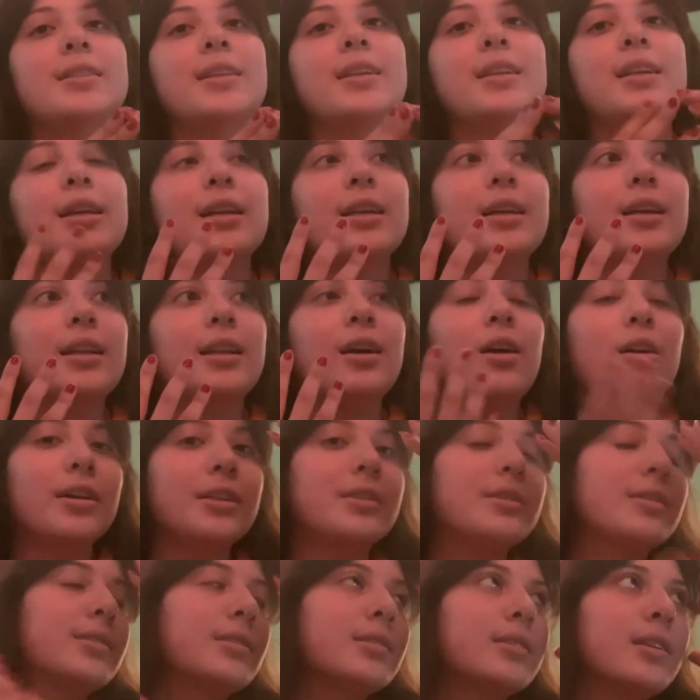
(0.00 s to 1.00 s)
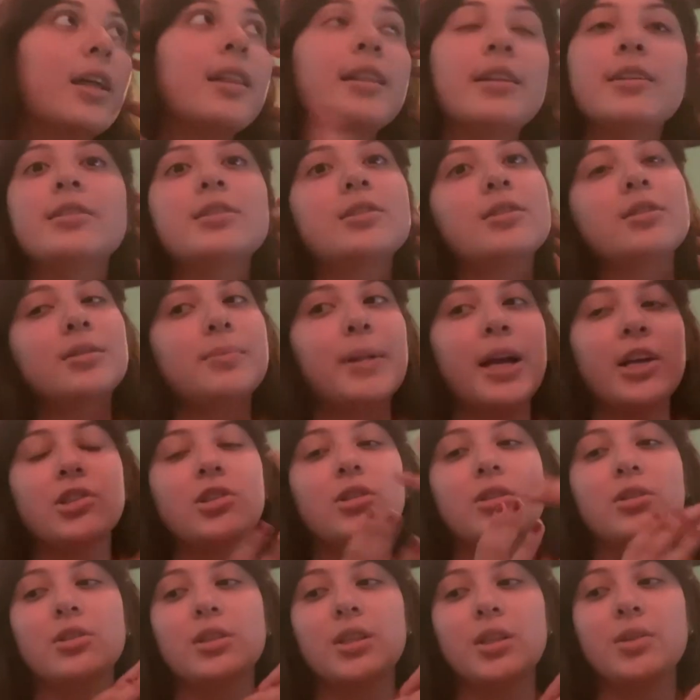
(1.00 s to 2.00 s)
a literature bachelor's
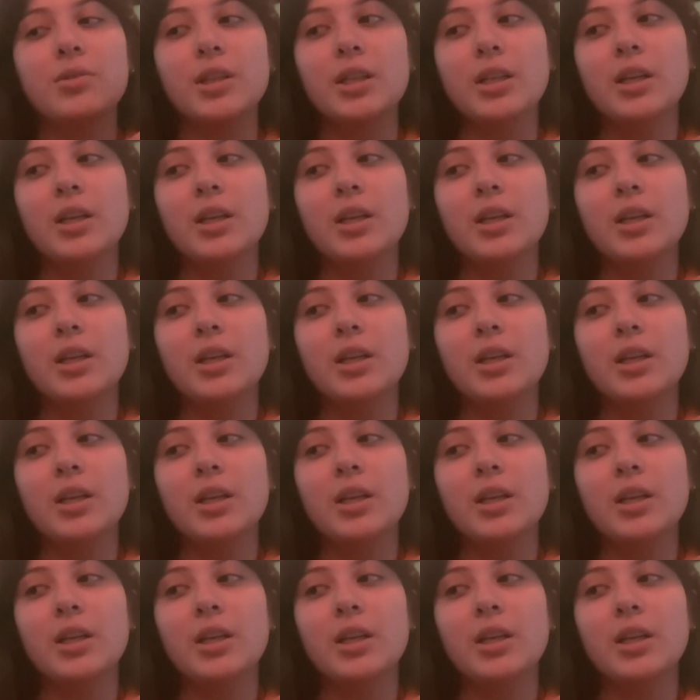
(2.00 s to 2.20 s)
degree,